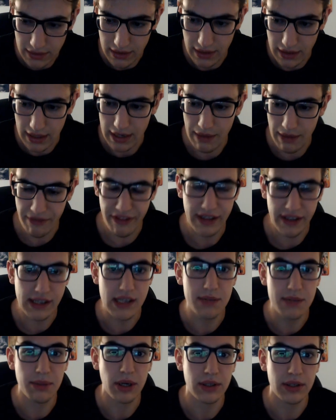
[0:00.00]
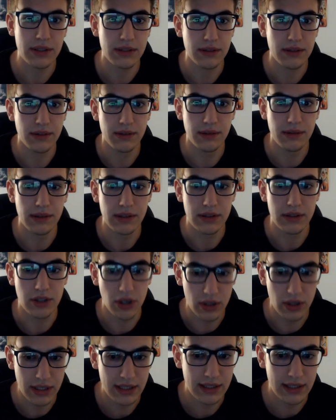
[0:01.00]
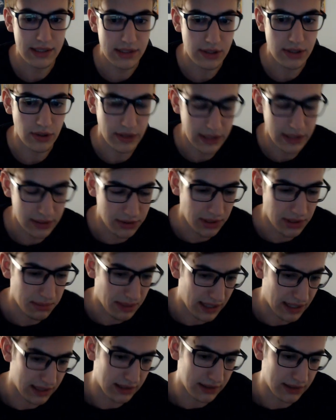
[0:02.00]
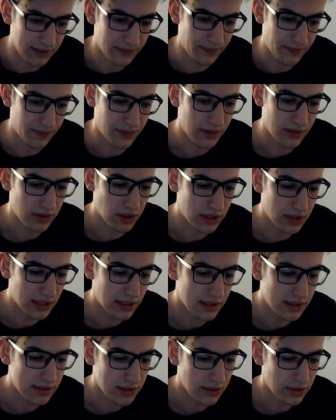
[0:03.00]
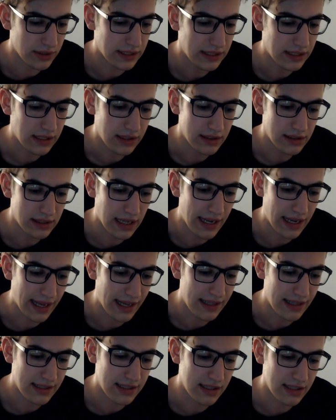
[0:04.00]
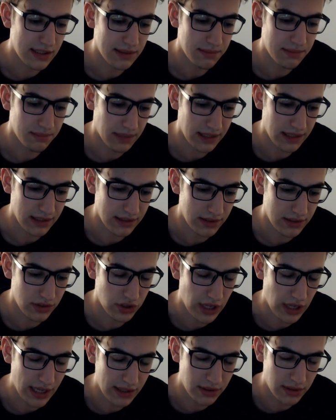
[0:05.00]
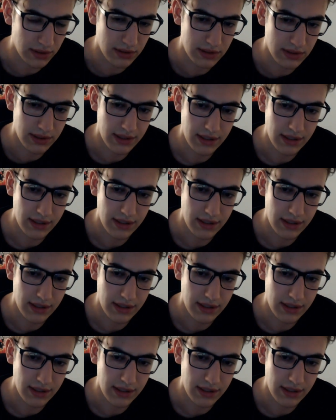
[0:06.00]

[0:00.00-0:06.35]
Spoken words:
and I'm thinking about turning this story into a manga. Turning the story that I had since my childhood